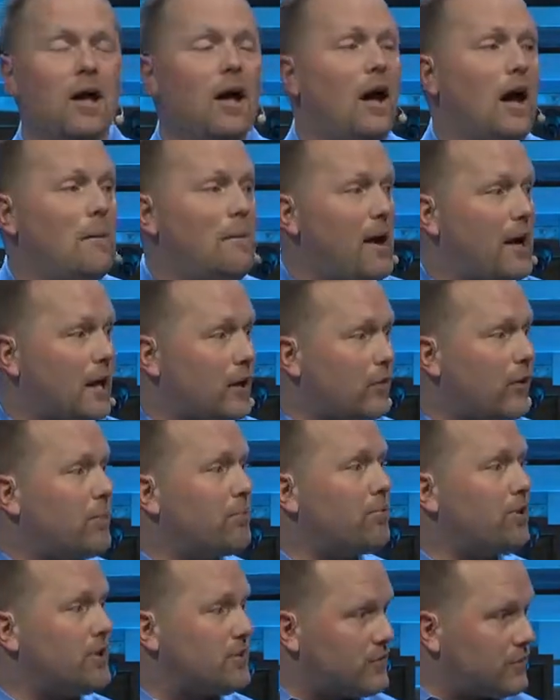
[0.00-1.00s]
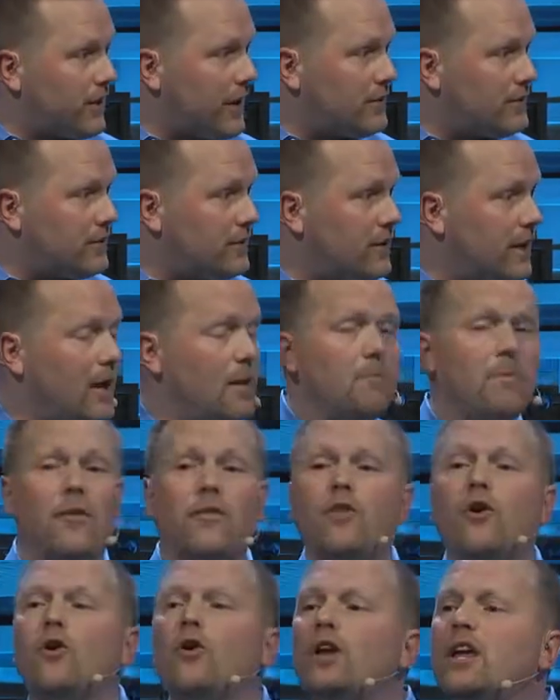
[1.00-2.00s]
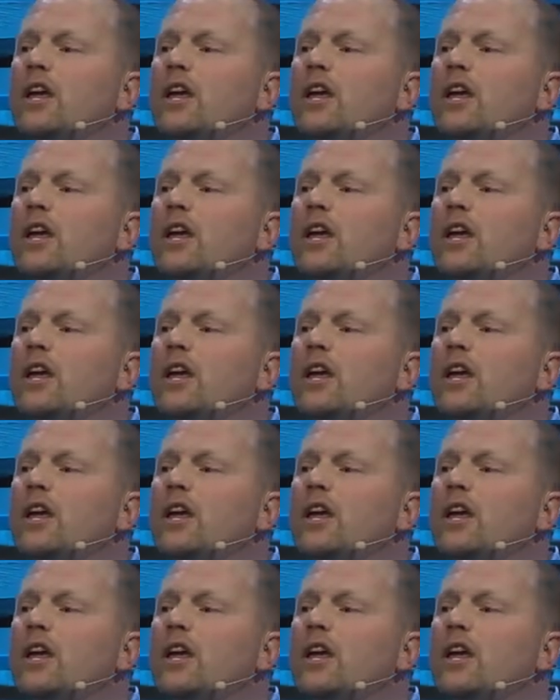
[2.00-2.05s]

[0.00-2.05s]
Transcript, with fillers: I'm not going to repreach that today, but there